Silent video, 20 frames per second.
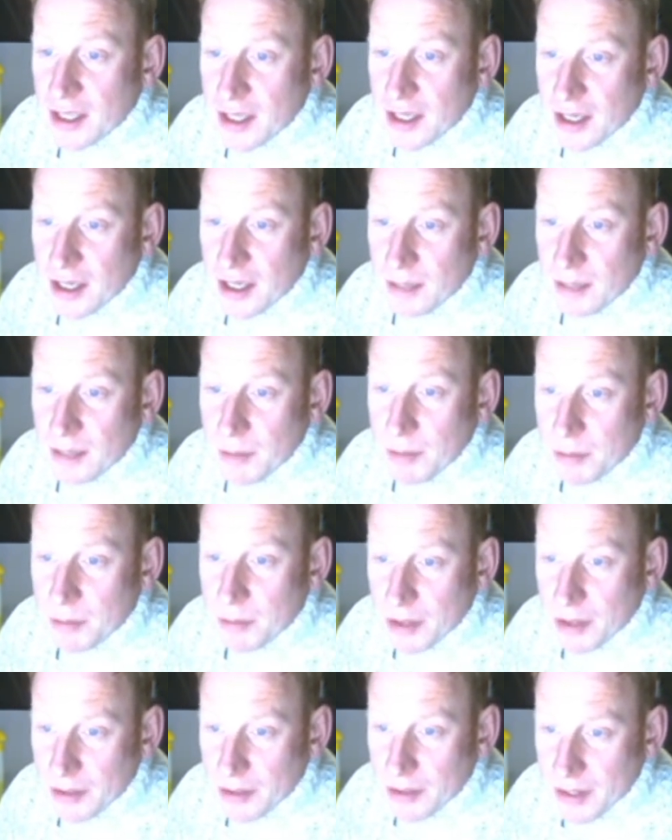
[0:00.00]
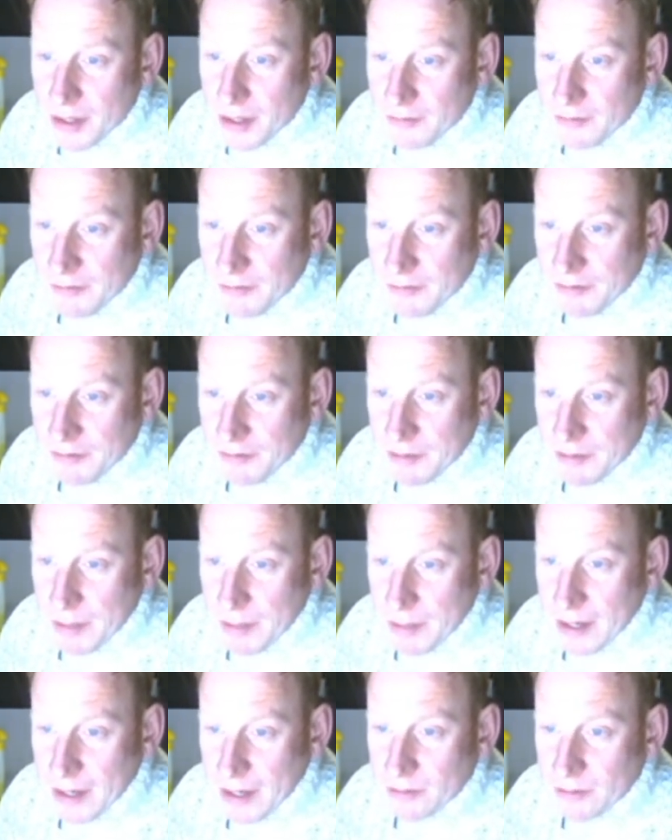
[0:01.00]
I put it on there for £50,
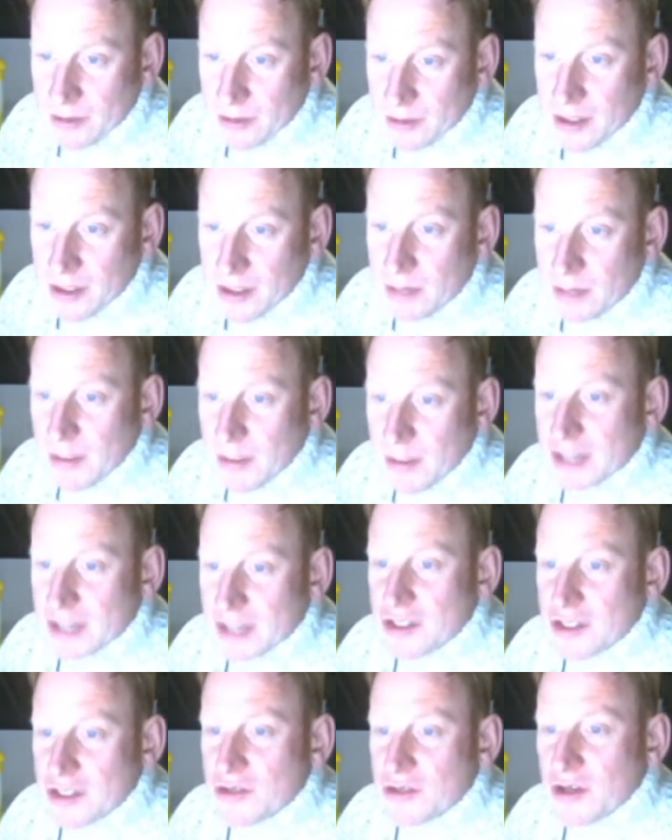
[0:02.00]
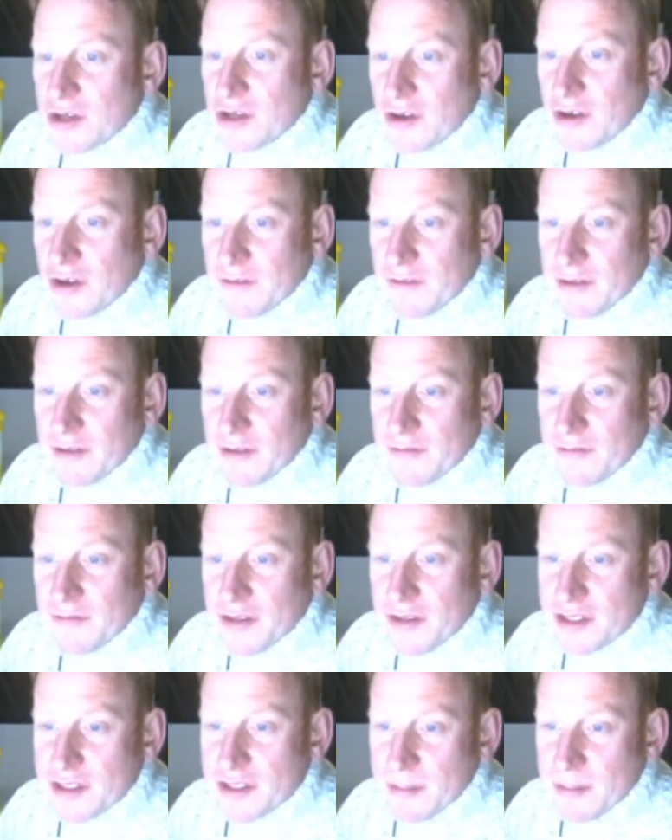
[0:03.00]
but I actually took an offer of
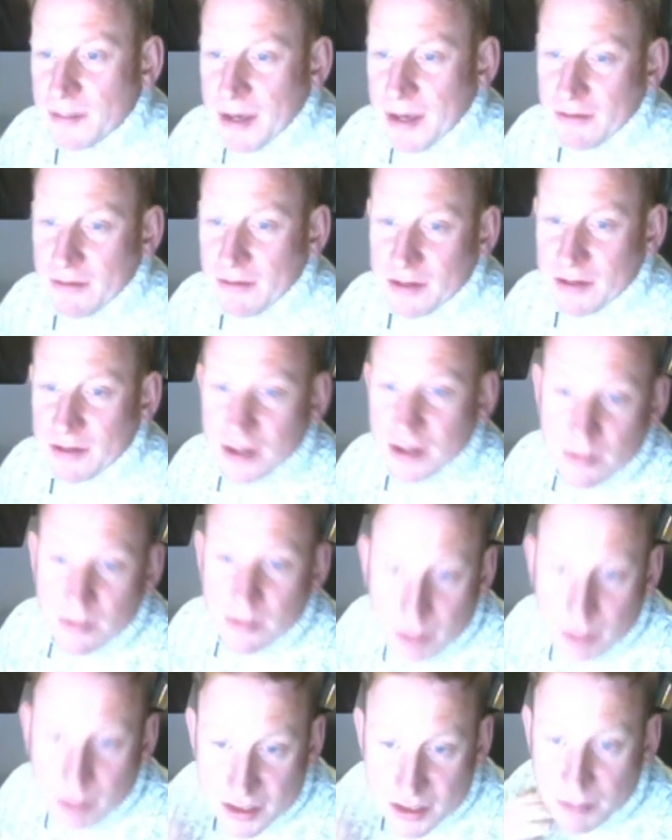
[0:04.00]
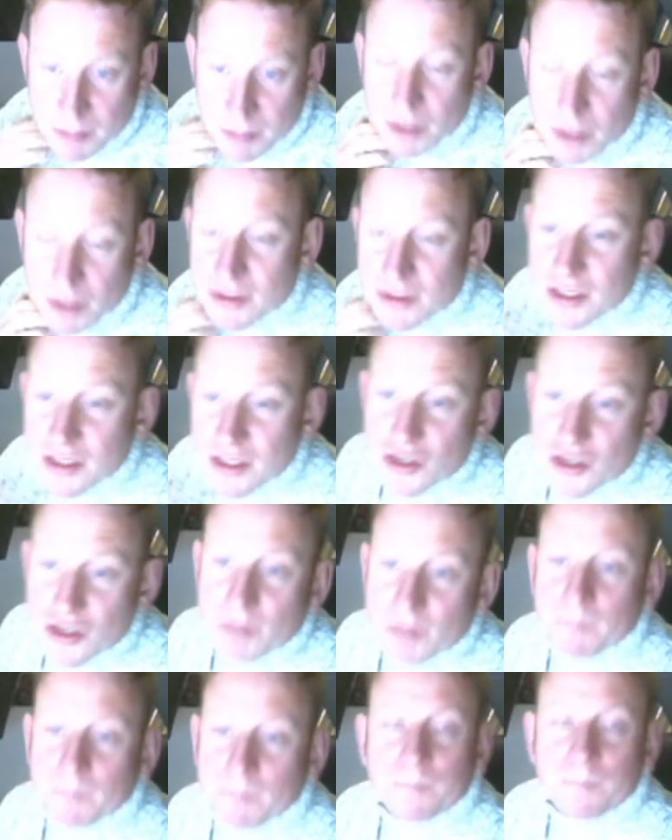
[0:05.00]
£30 plus the postage.
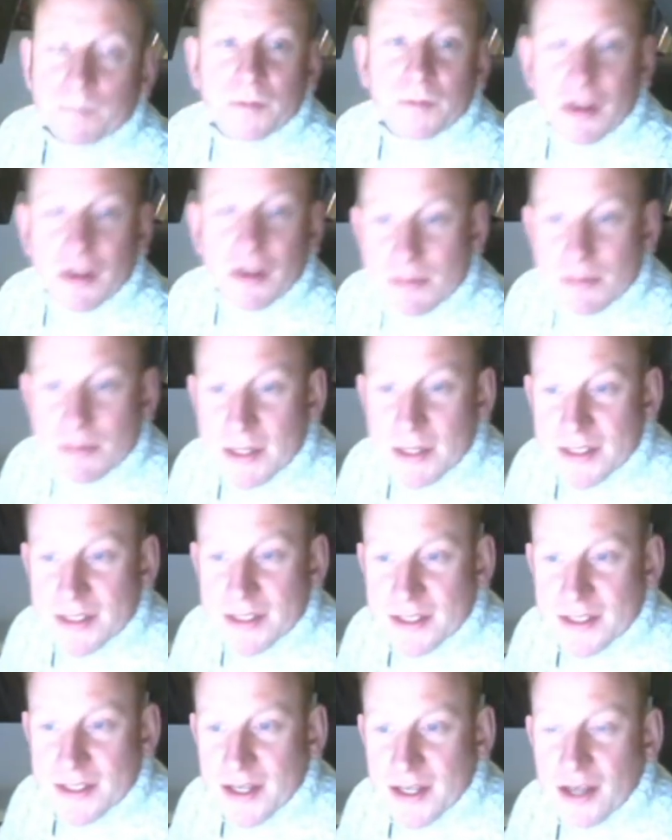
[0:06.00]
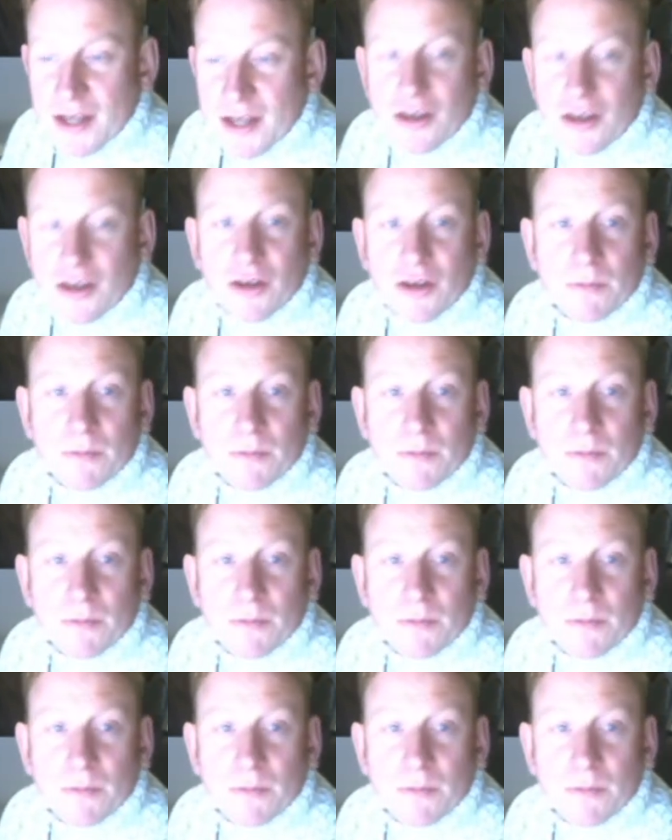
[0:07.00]
I was pleased to see that go.